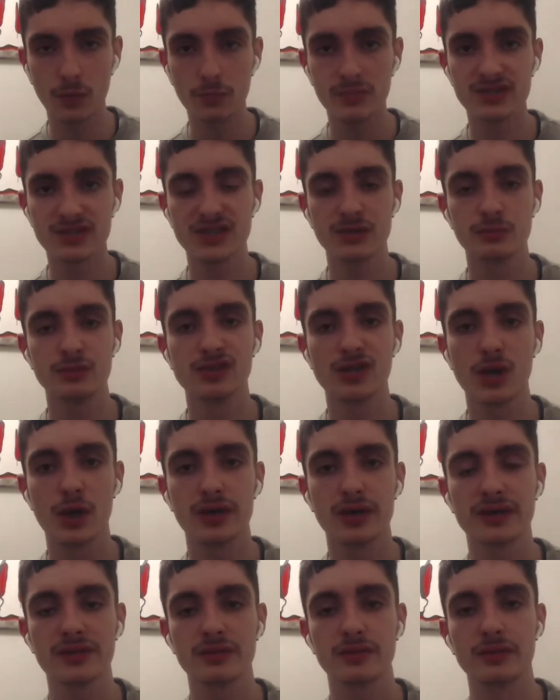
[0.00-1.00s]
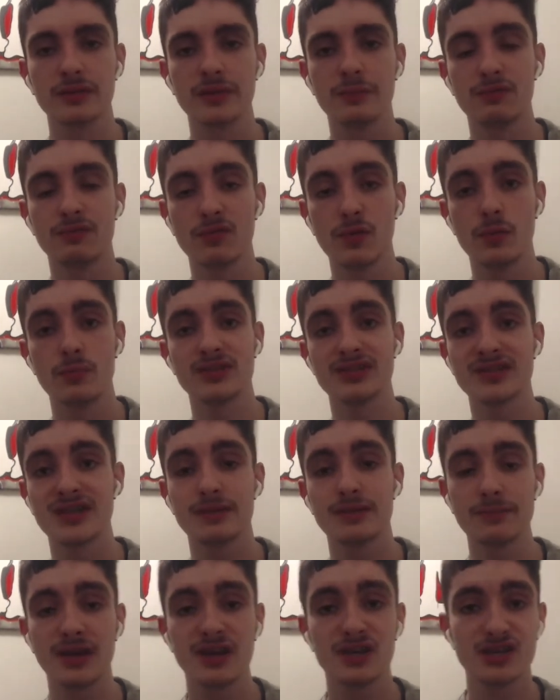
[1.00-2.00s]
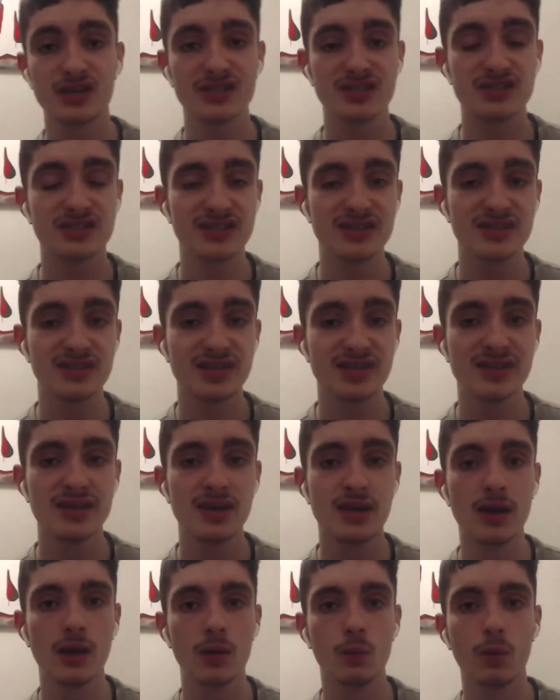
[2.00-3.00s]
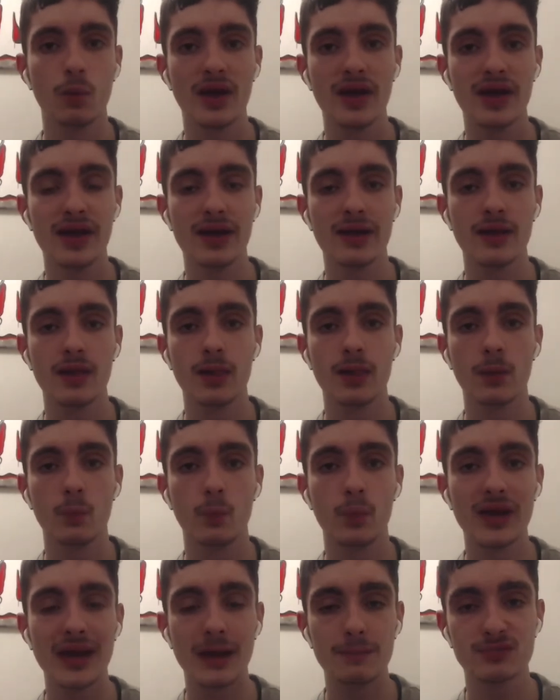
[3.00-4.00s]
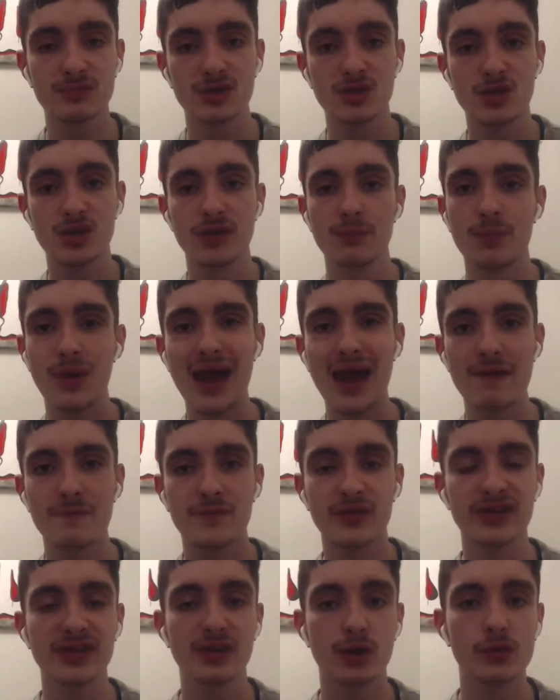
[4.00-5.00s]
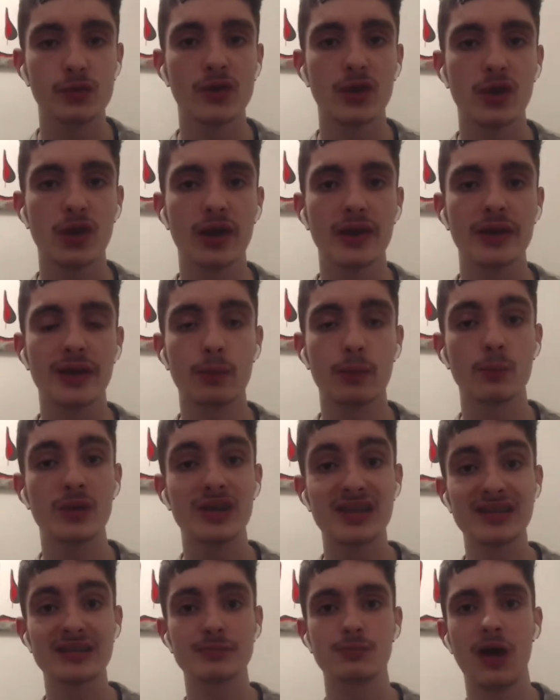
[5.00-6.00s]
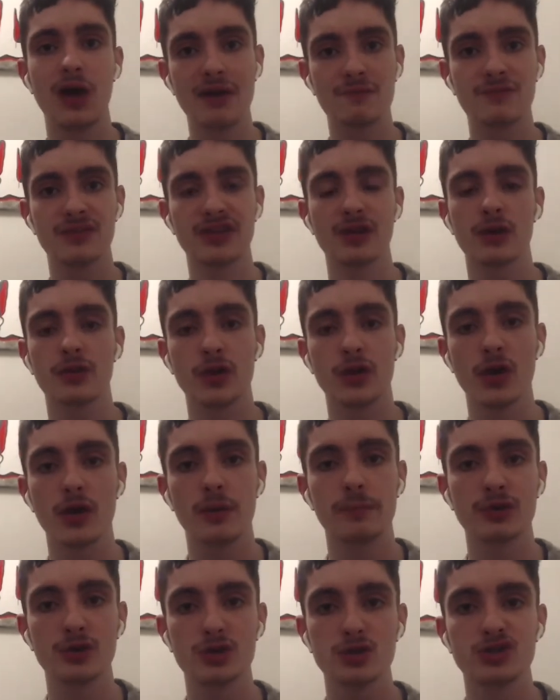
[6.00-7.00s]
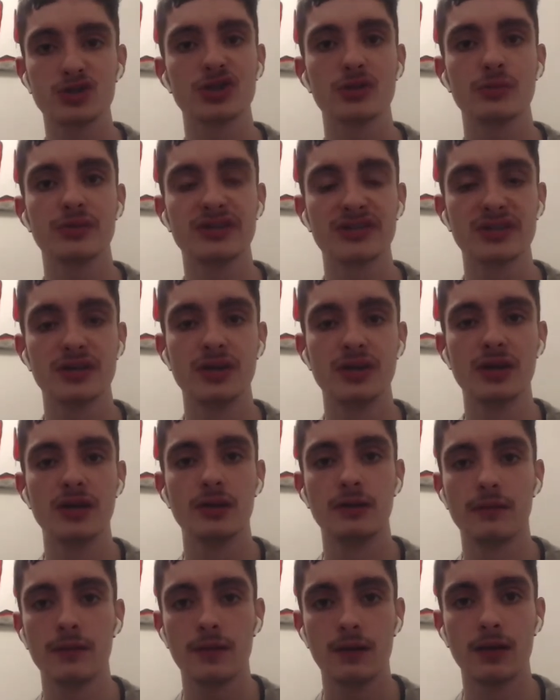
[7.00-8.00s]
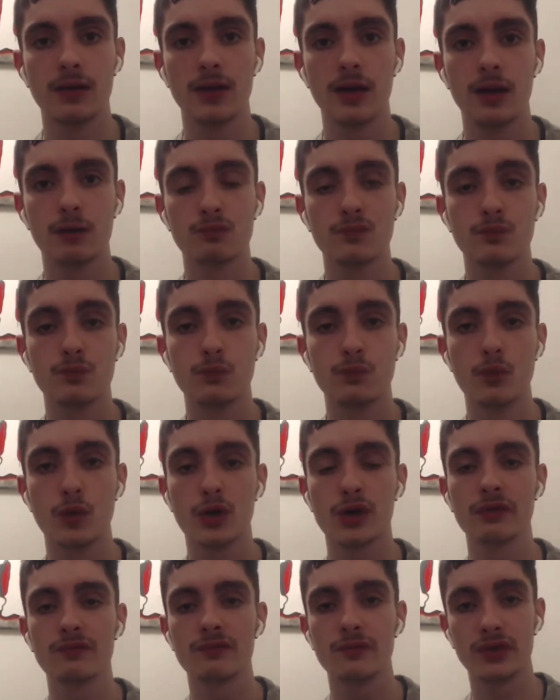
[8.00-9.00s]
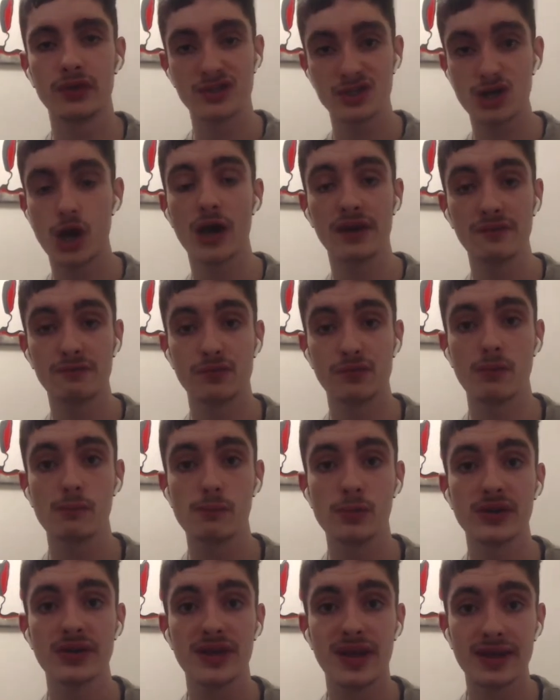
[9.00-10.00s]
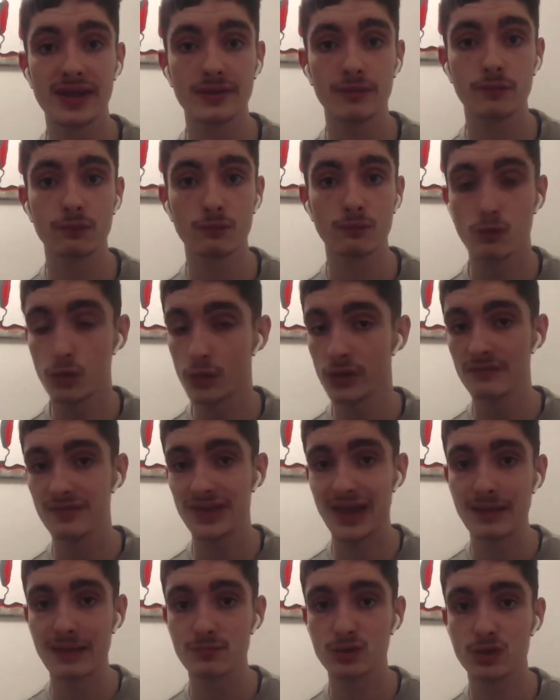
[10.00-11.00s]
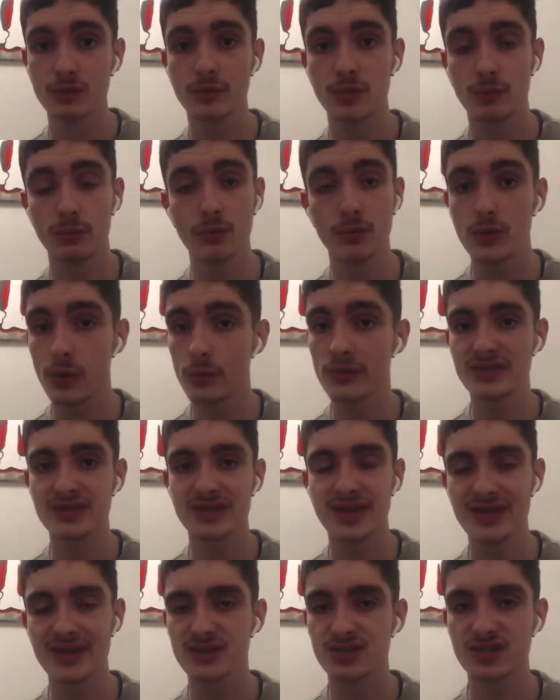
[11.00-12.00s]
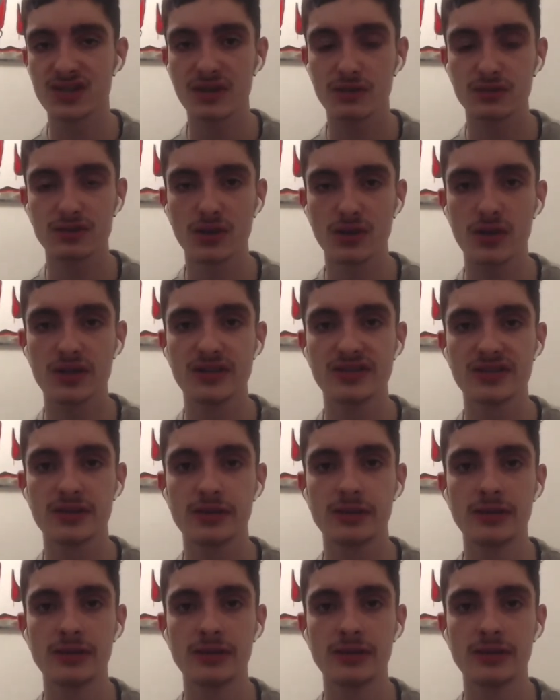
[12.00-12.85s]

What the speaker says: that was like the performance against Manchester City, where we absolutely put everything on the line, and we need to put everything on the line because there is a run of, starting from Monday, the run of games coming up. Although it's against sides that